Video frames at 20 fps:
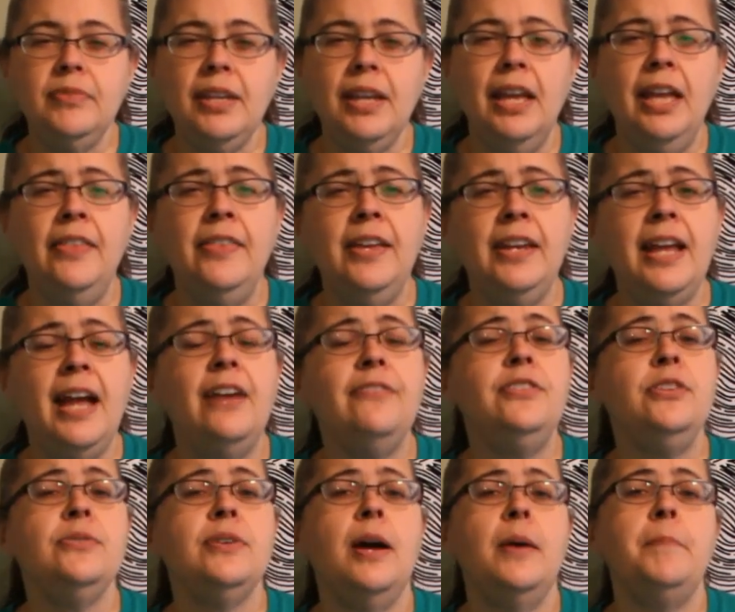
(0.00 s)
and then
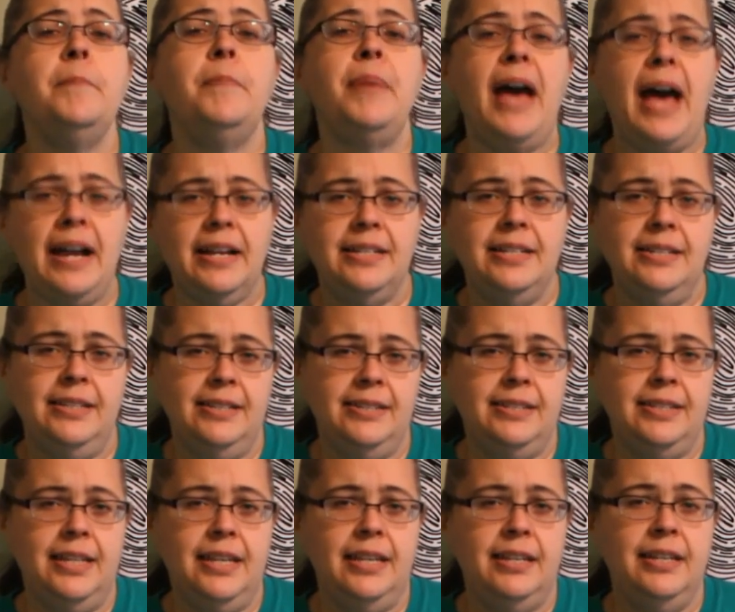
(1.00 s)
have you come back to the
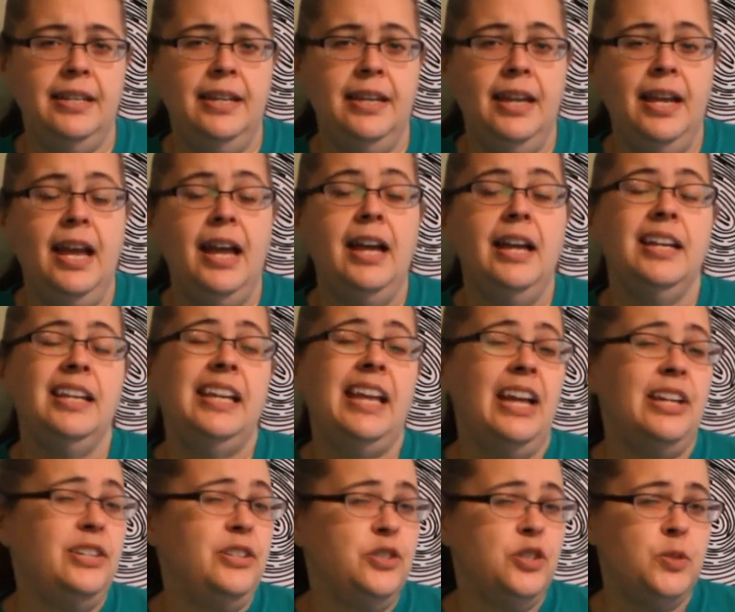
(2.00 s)
scene.
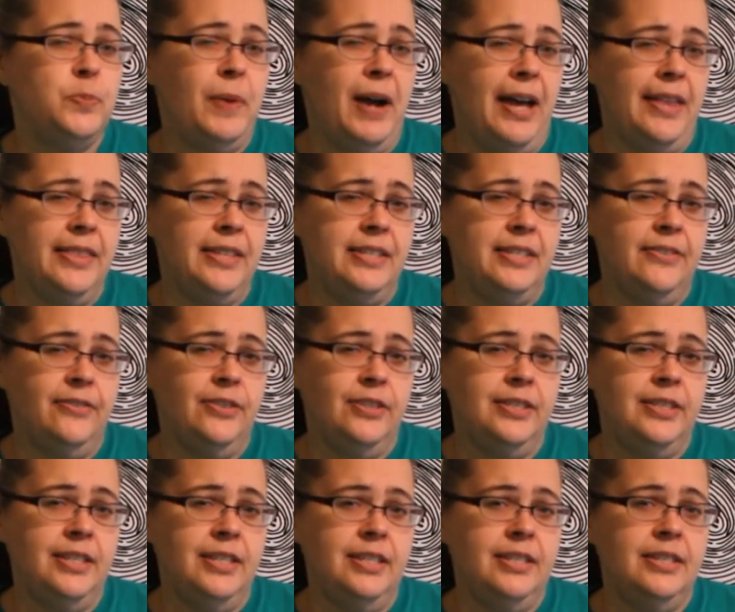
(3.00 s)
Can you spot the
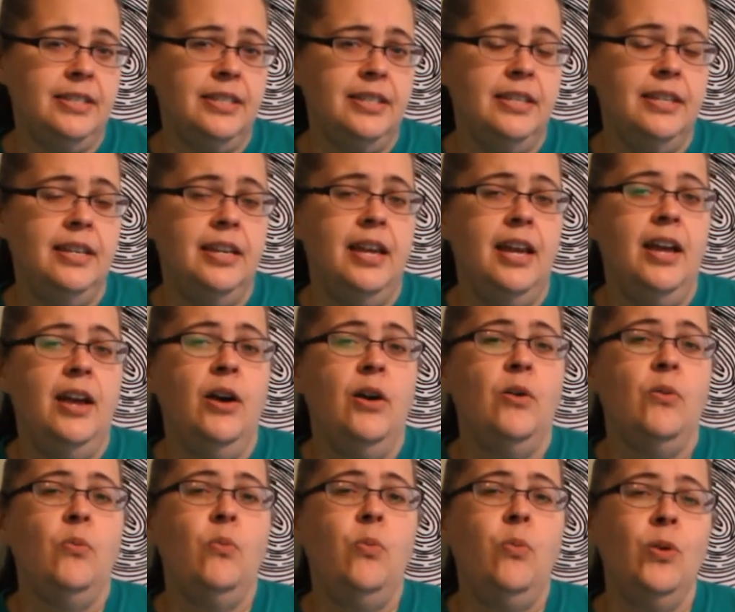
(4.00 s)
differences?
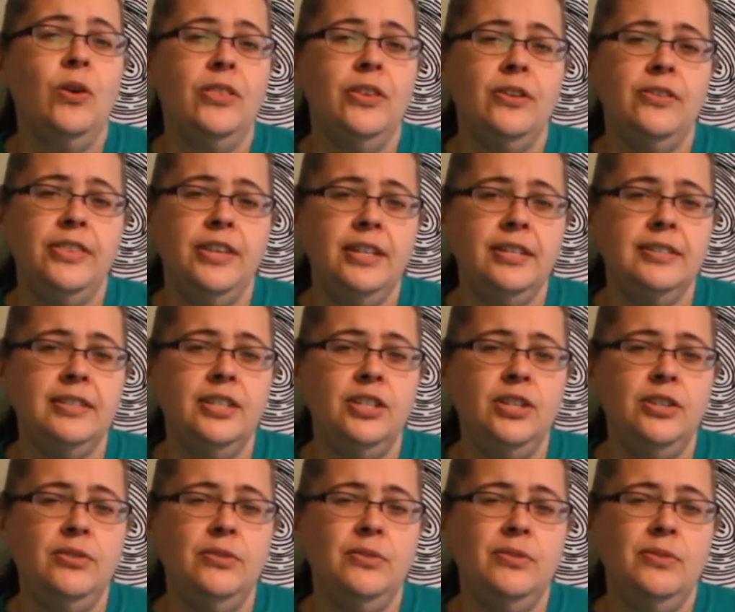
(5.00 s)
Were there things that
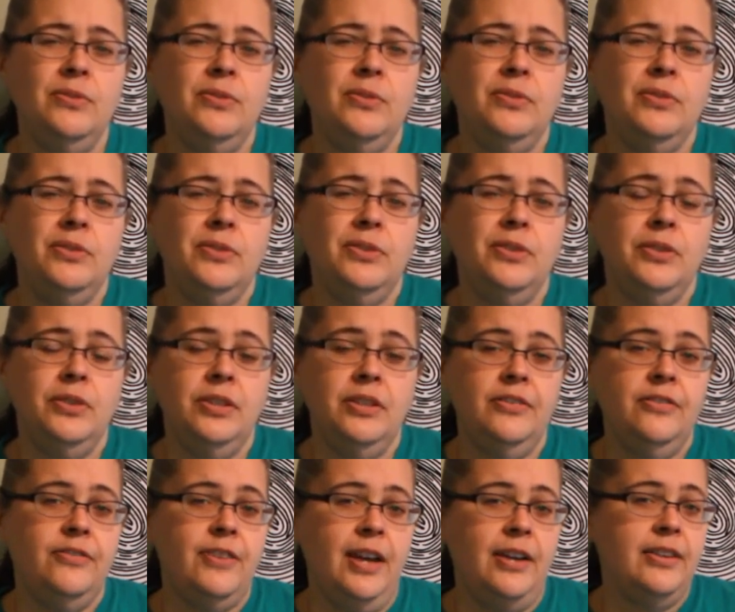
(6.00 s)
you could
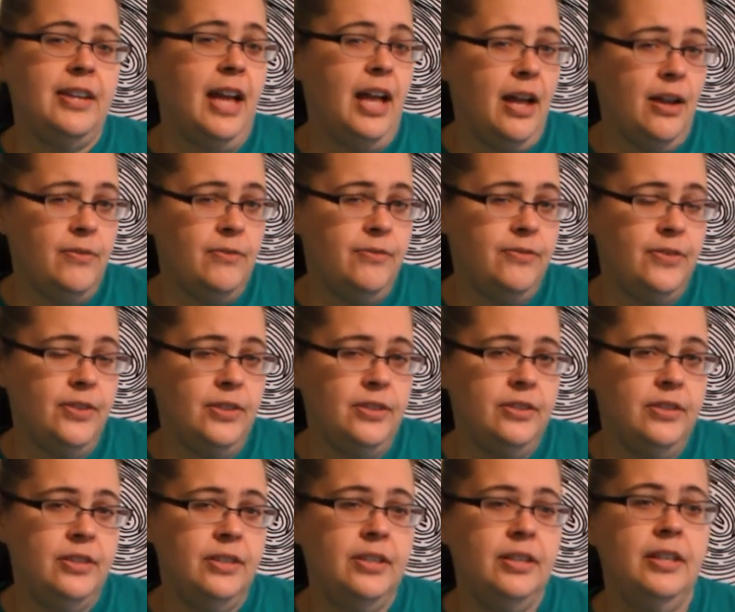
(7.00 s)
have found
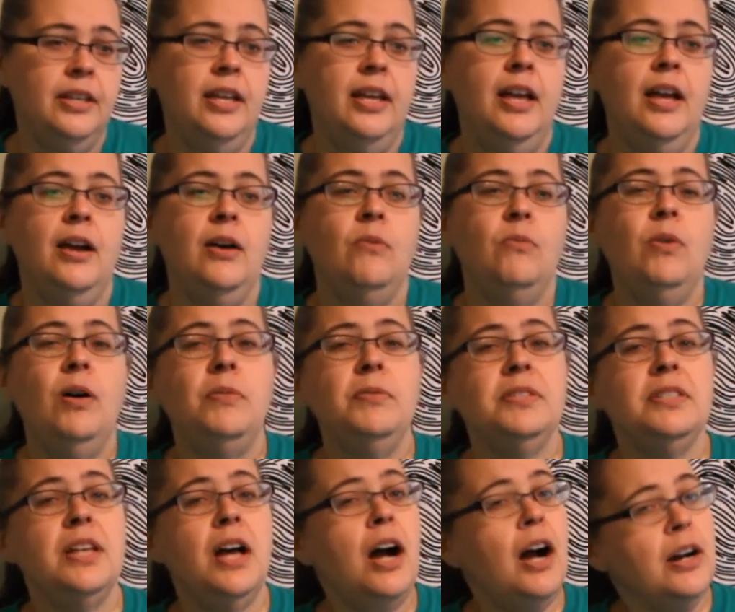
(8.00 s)
helpful? What
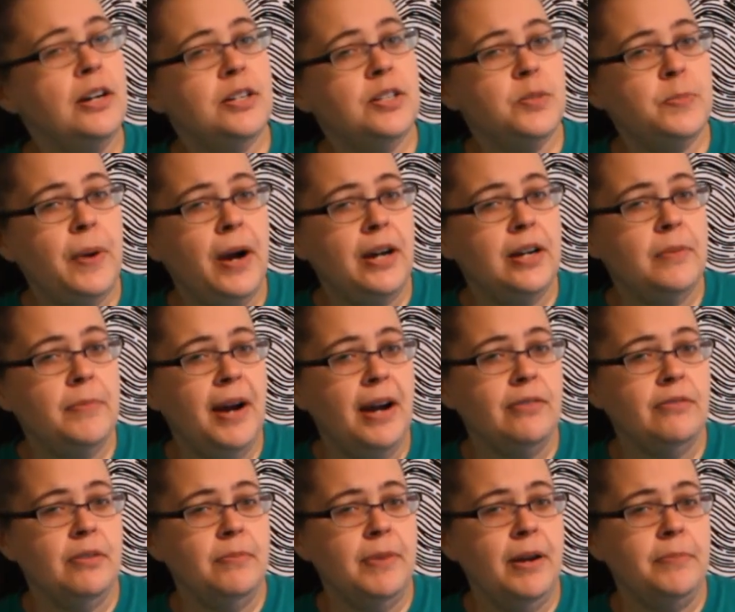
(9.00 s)
was the hardest part
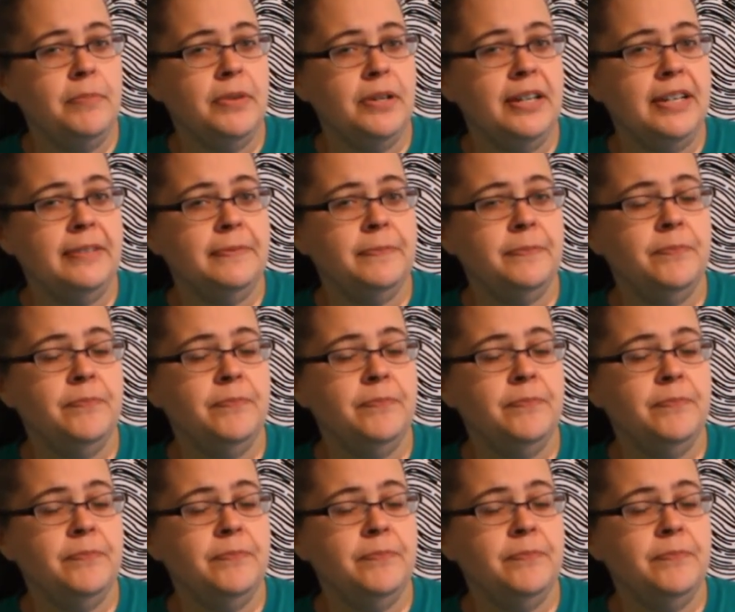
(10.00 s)
about remembering?